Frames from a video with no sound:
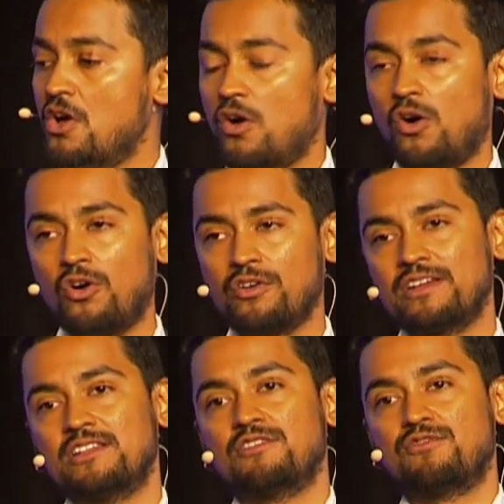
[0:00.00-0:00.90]
or
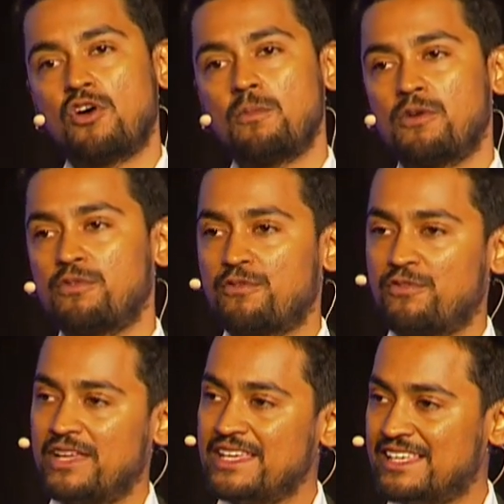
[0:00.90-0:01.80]
in the form of a
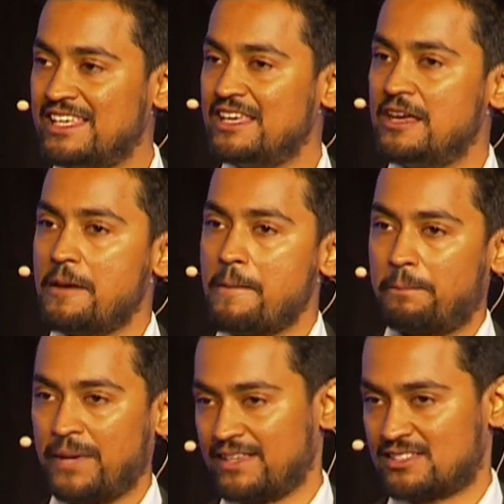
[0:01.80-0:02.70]
flaky
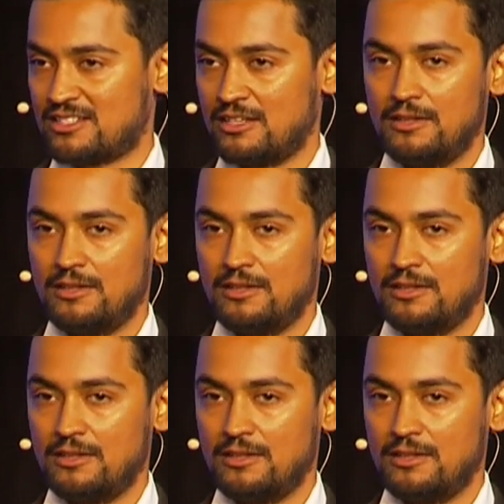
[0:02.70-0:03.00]
paste,